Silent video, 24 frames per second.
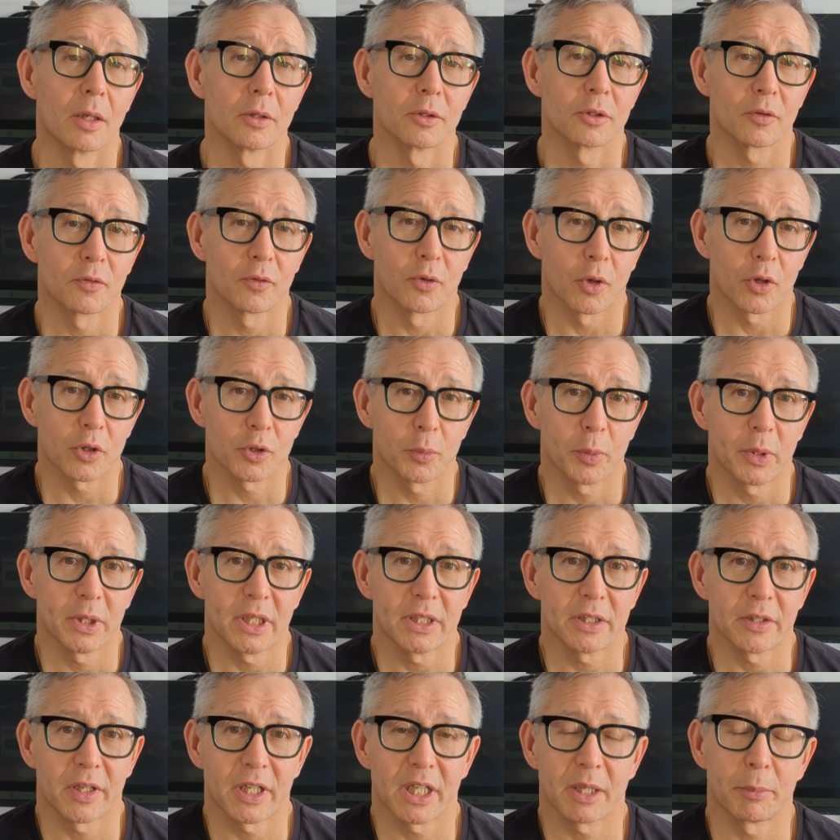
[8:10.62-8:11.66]
So of course we
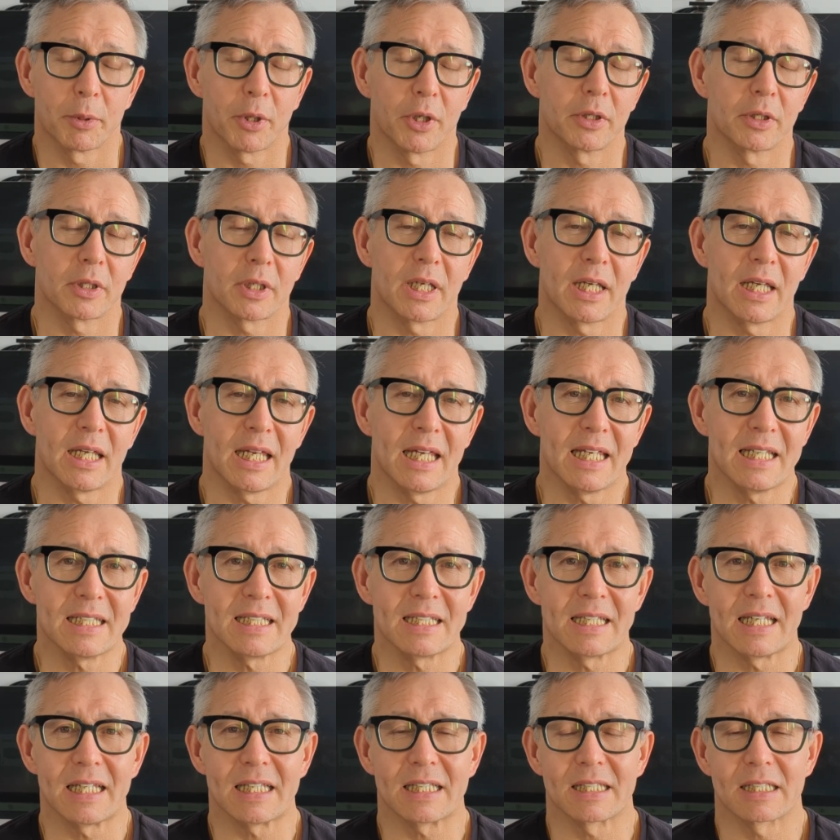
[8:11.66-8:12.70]
need to think about, is
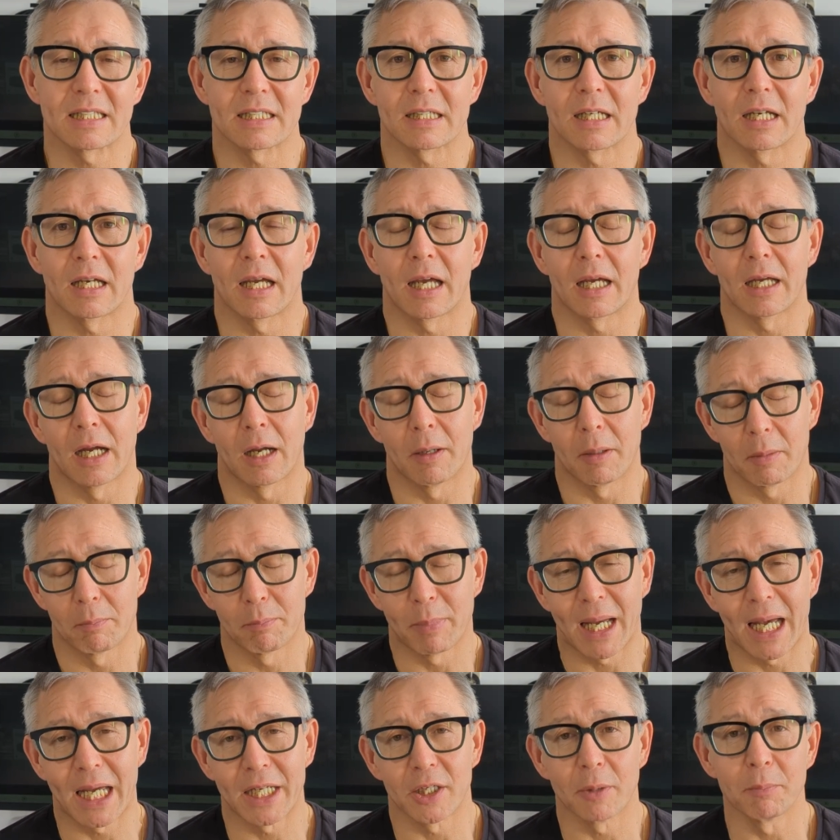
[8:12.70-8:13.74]
this a
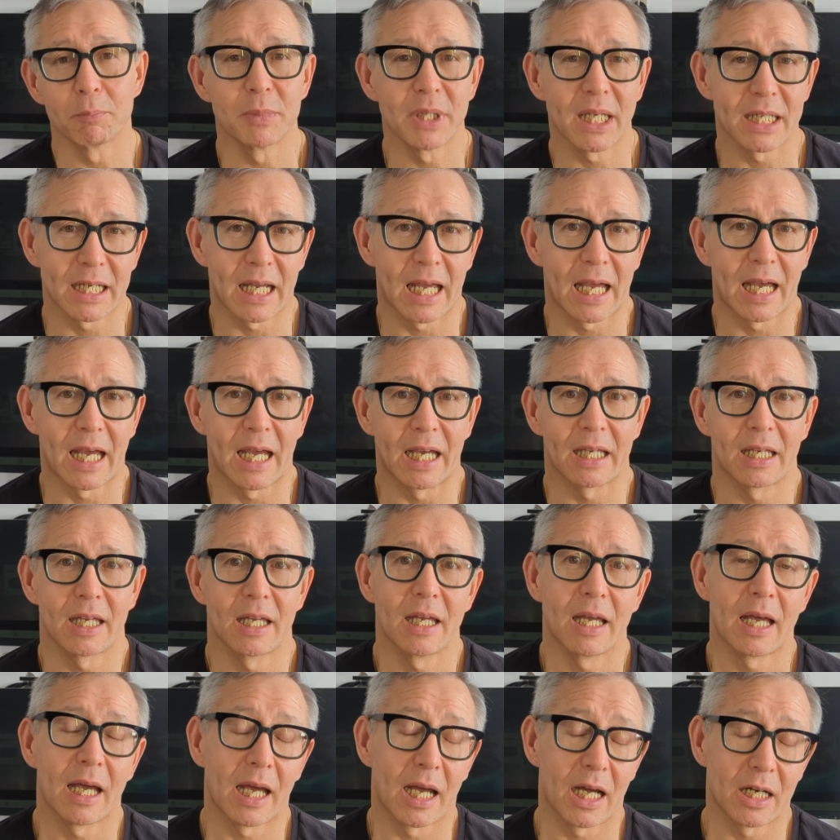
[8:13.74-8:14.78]
bad update hack
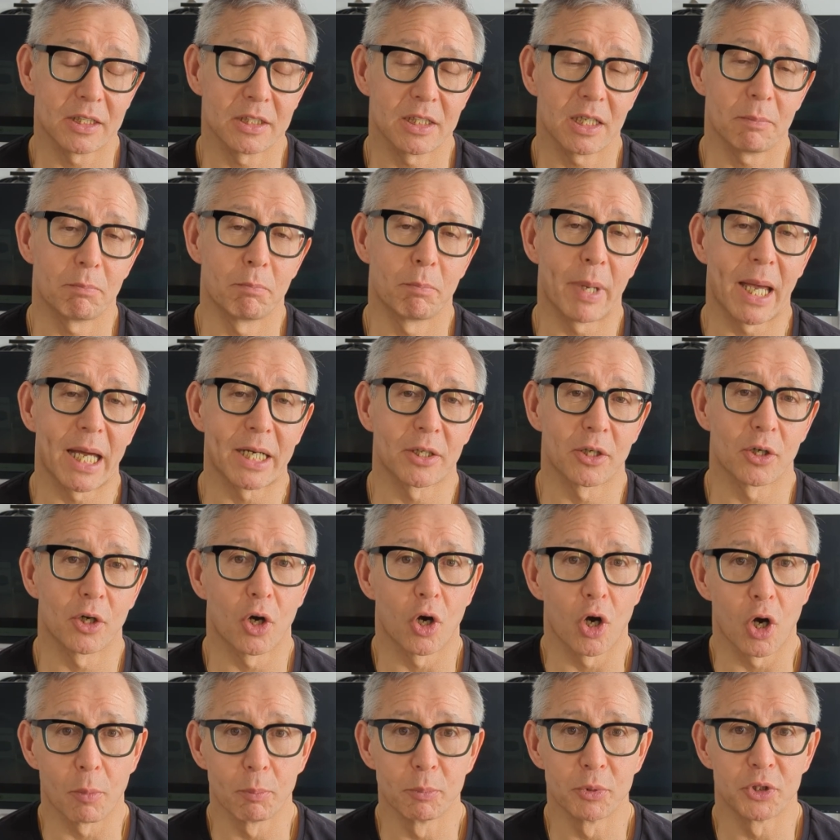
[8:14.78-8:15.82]
actually a better
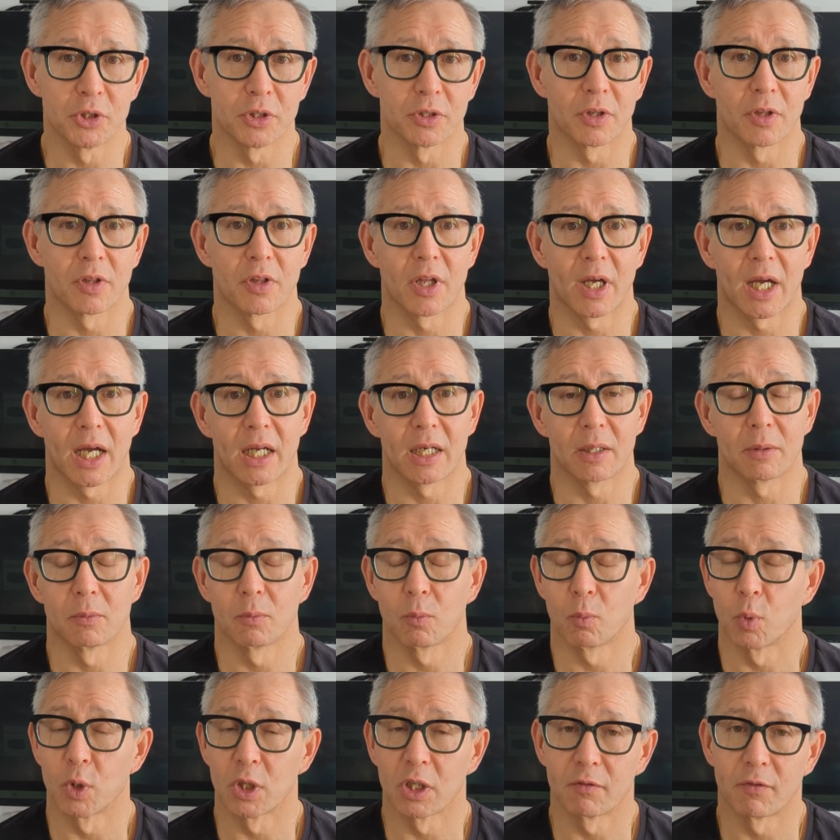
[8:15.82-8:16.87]
option
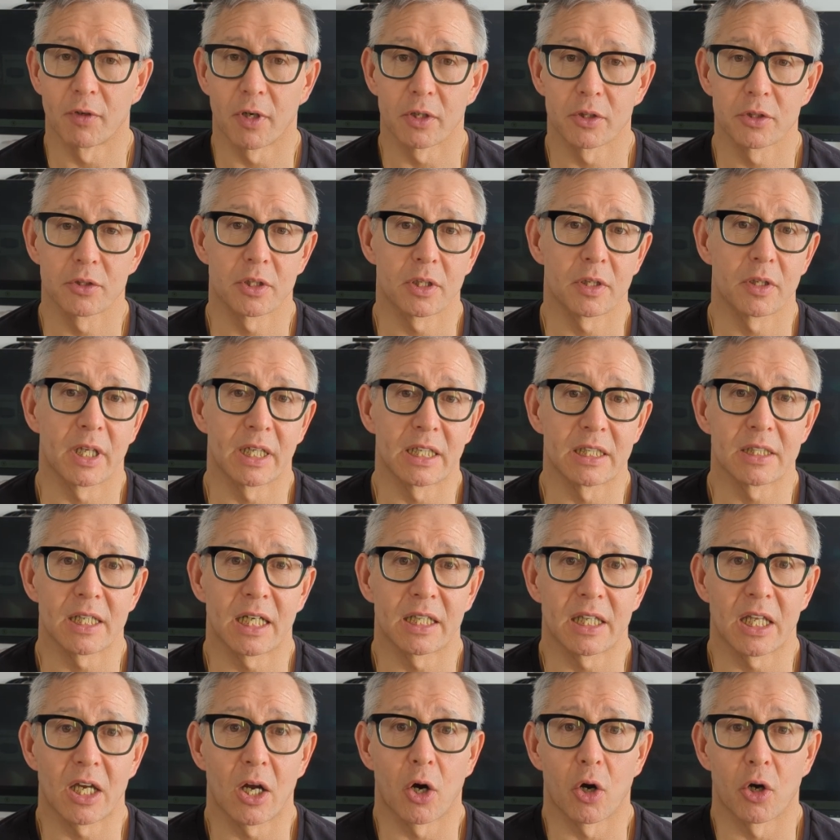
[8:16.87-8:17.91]
than one of our things
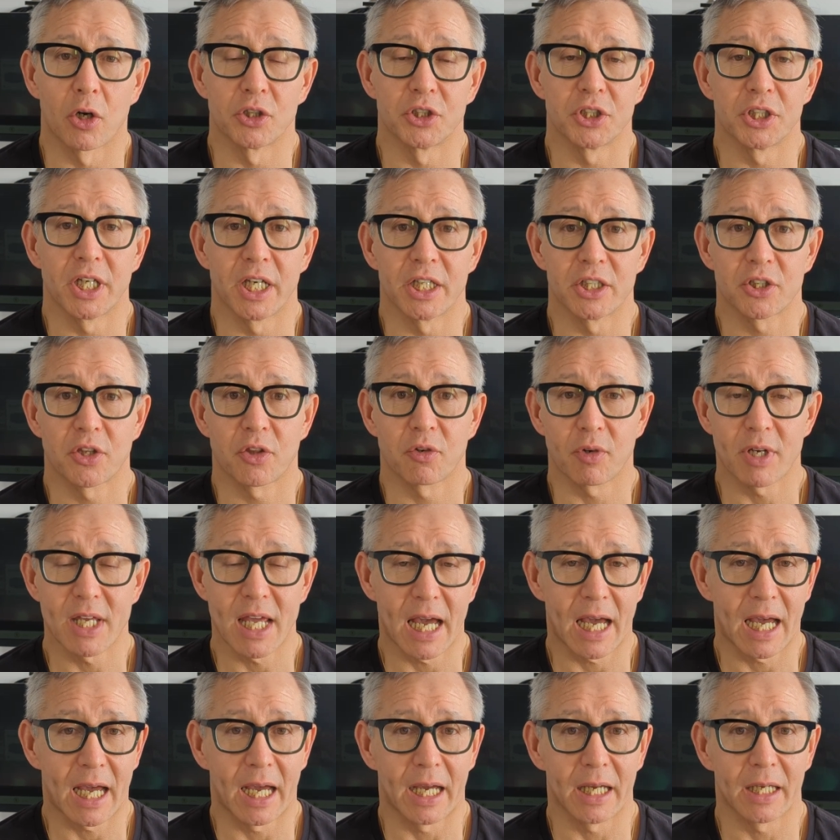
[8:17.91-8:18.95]
like the RGH3
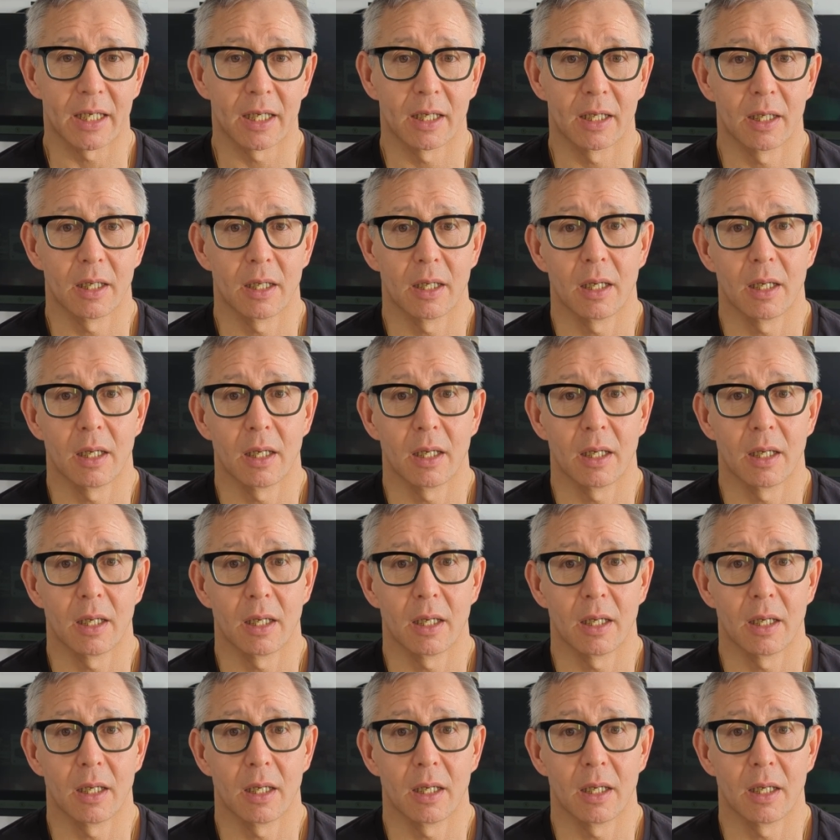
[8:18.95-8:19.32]
hack?